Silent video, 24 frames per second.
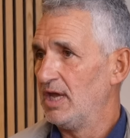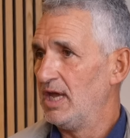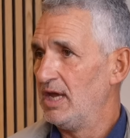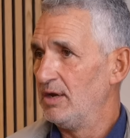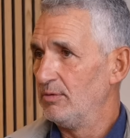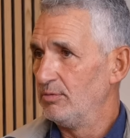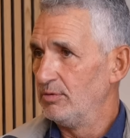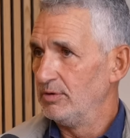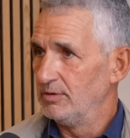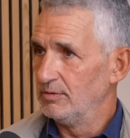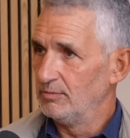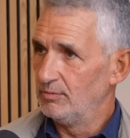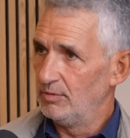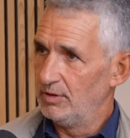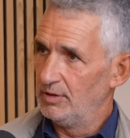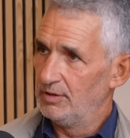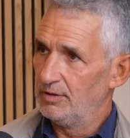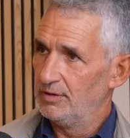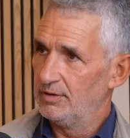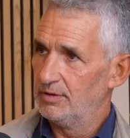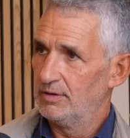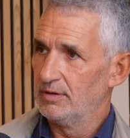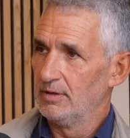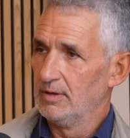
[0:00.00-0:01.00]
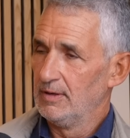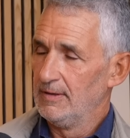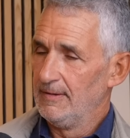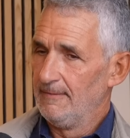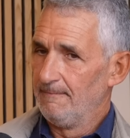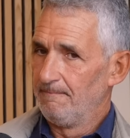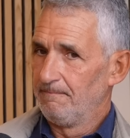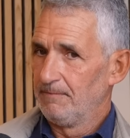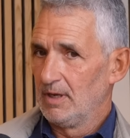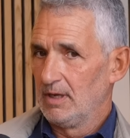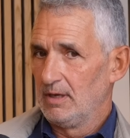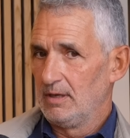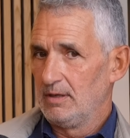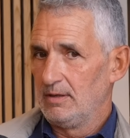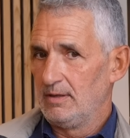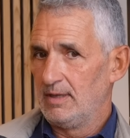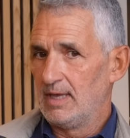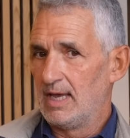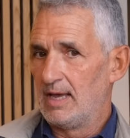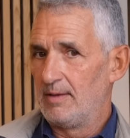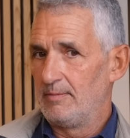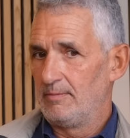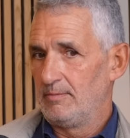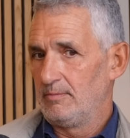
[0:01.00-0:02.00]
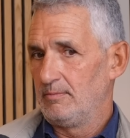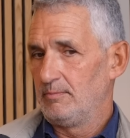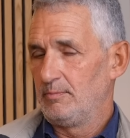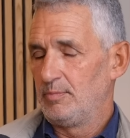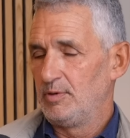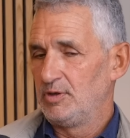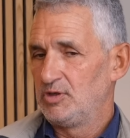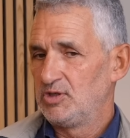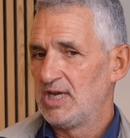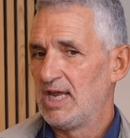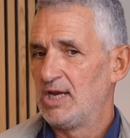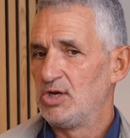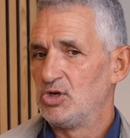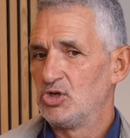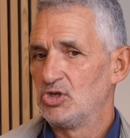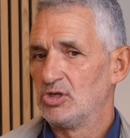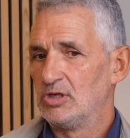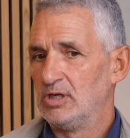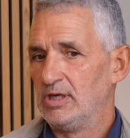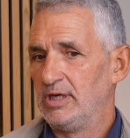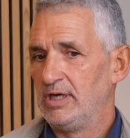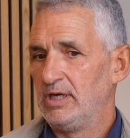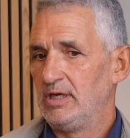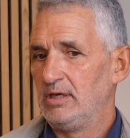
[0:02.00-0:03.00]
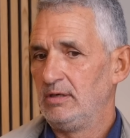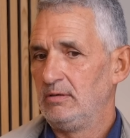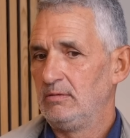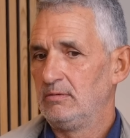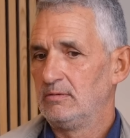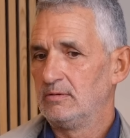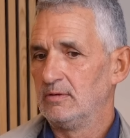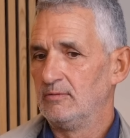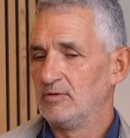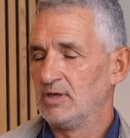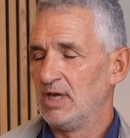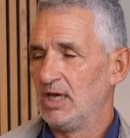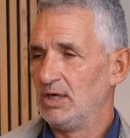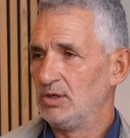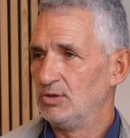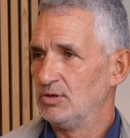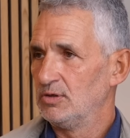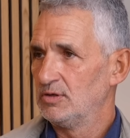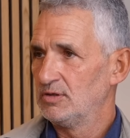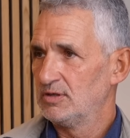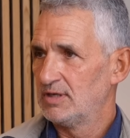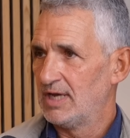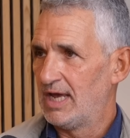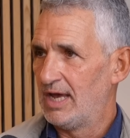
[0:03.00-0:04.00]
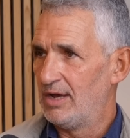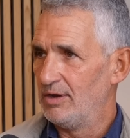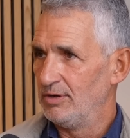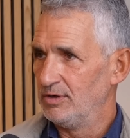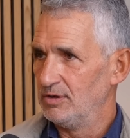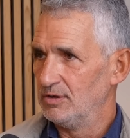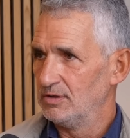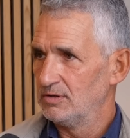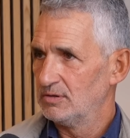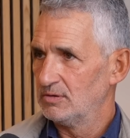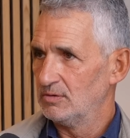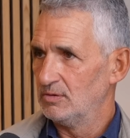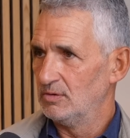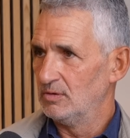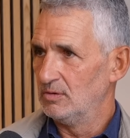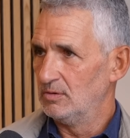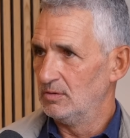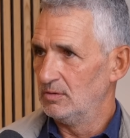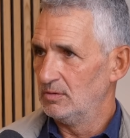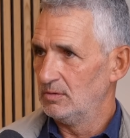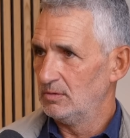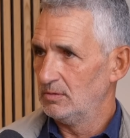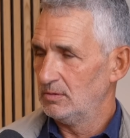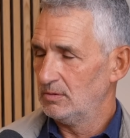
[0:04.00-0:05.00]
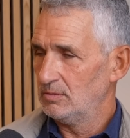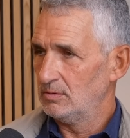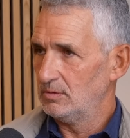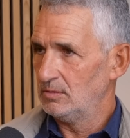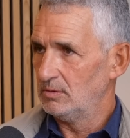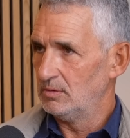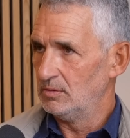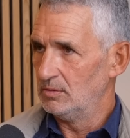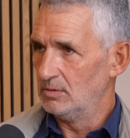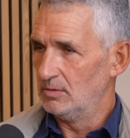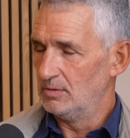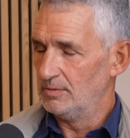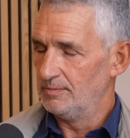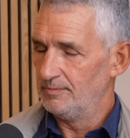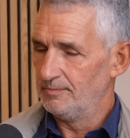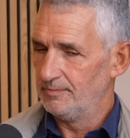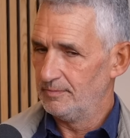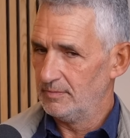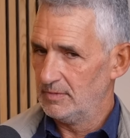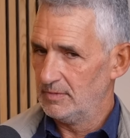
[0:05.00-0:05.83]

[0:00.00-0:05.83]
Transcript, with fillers: there with, with that potentially sort of dangerous sourness or, or